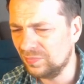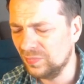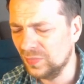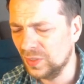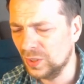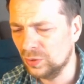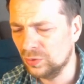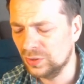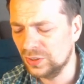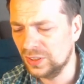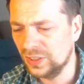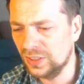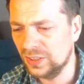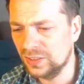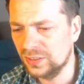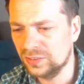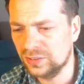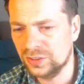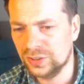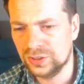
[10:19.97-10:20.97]

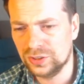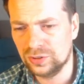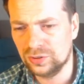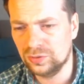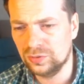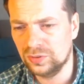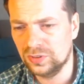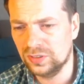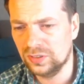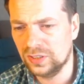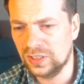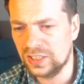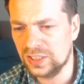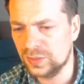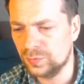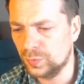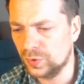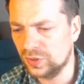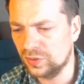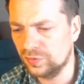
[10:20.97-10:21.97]
e8. So
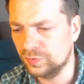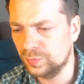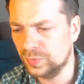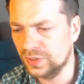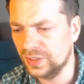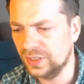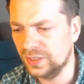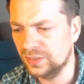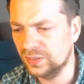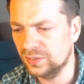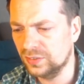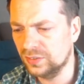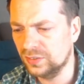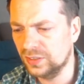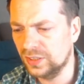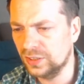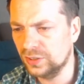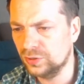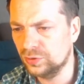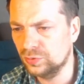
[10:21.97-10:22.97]
Kasparov played
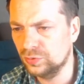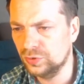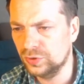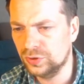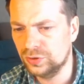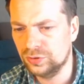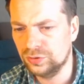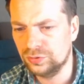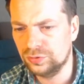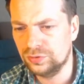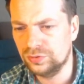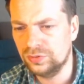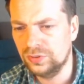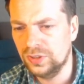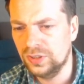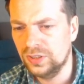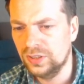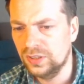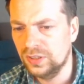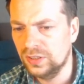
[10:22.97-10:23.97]
knight to e2,
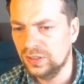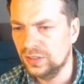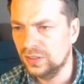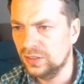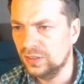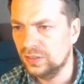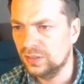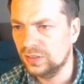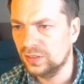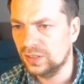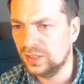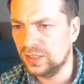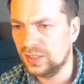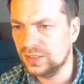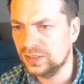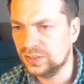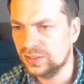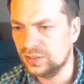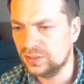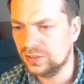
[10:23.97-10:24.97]

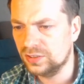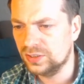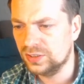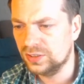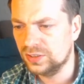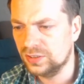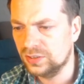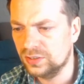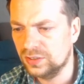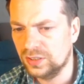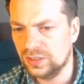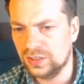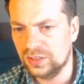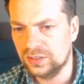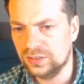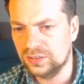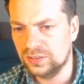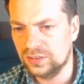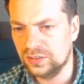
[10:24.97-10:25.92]
castles, and